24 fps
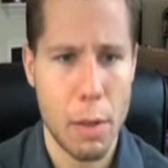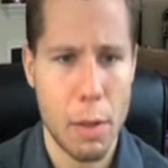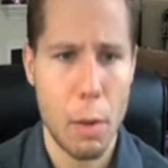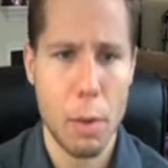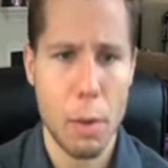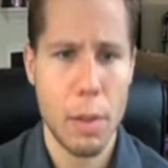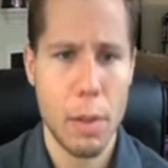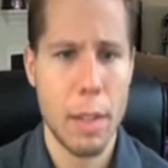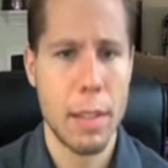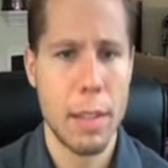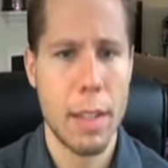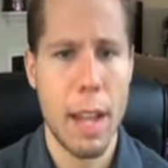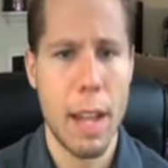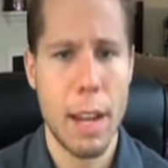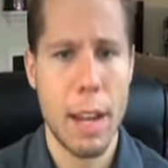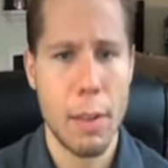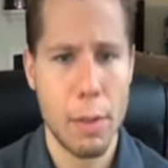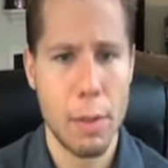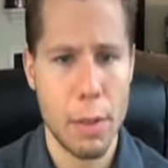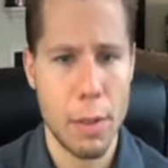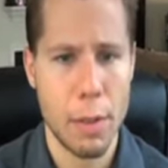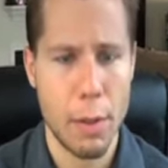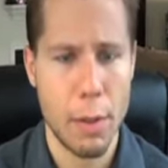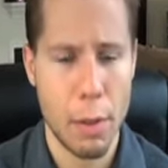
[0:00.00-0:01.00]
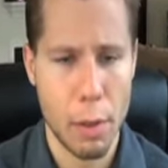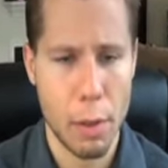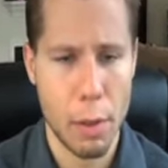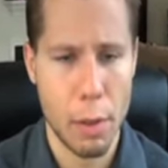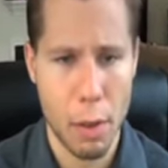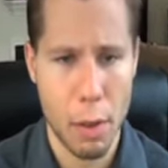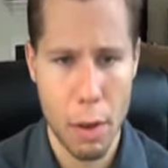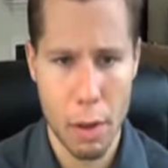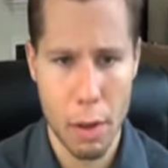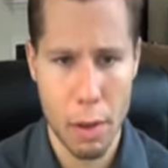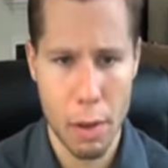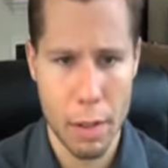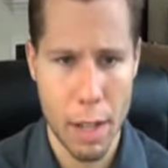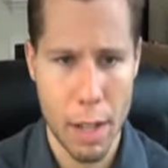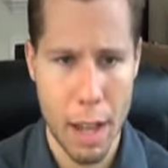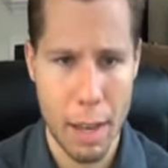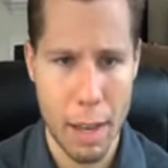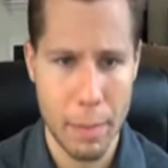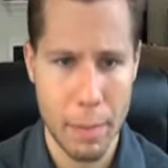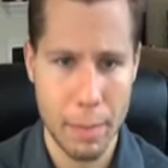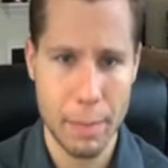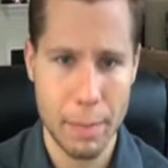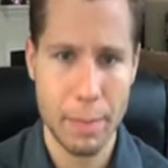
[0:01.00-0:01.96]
to hold the titles for a longer time?